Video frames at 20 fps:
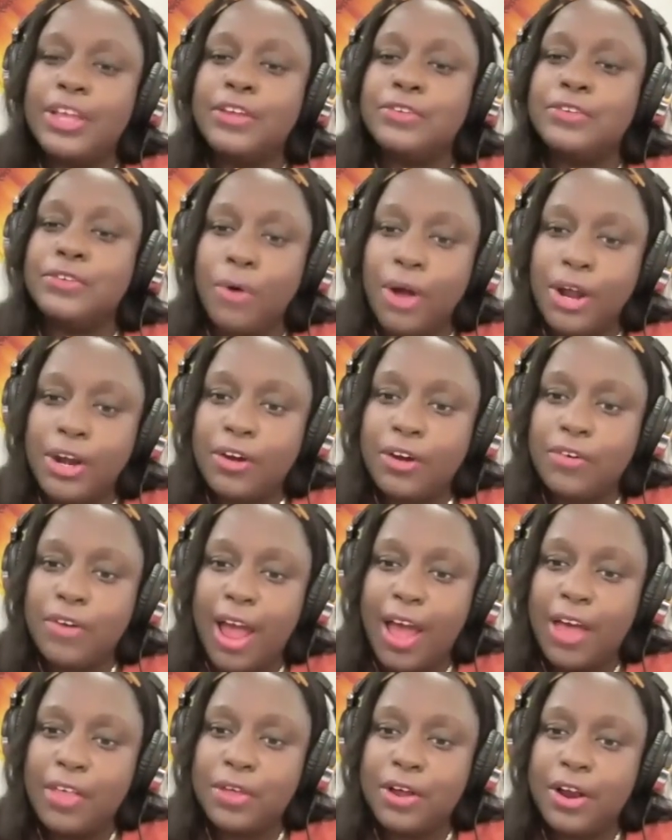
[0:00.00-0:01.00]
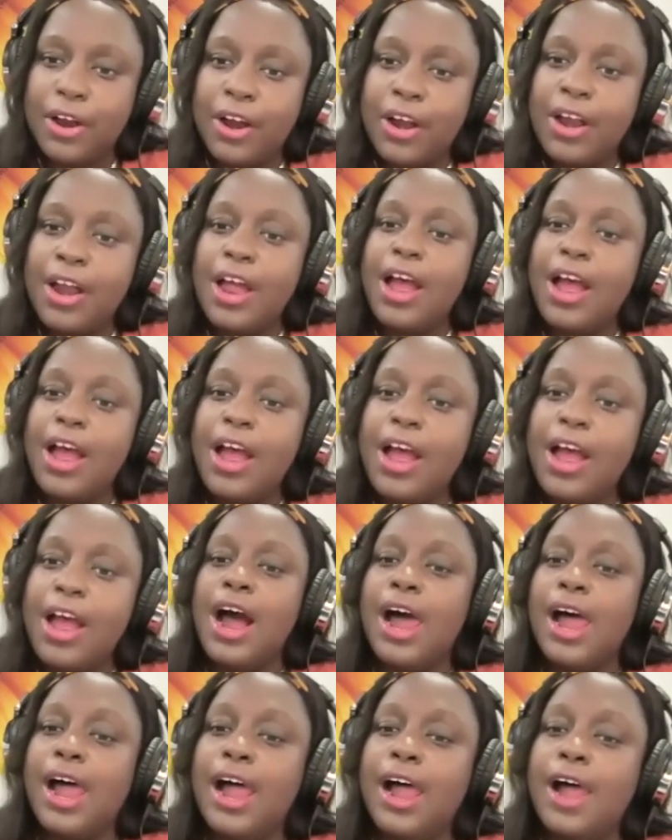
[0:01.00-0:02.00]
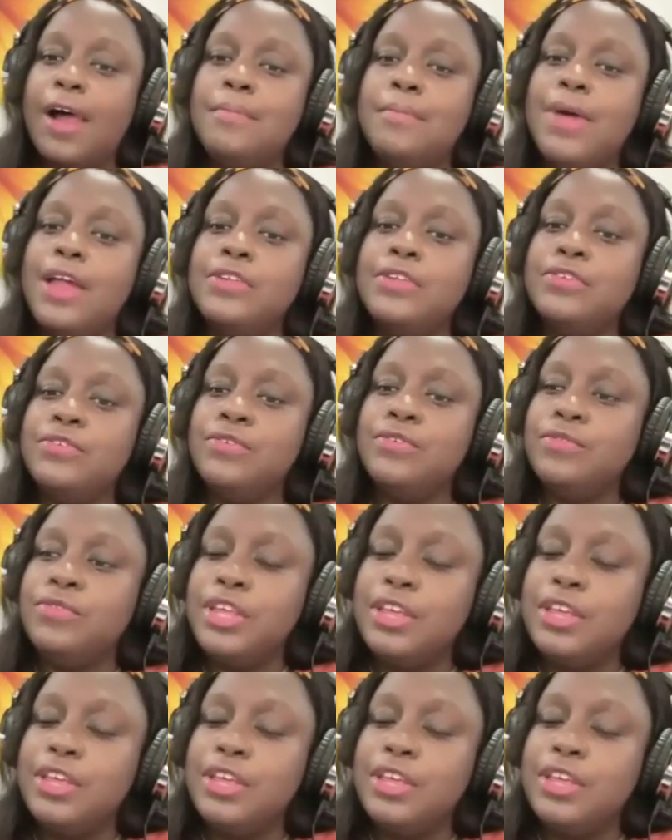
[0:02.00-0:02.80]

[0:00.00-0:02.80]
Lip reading: daughter rather, and you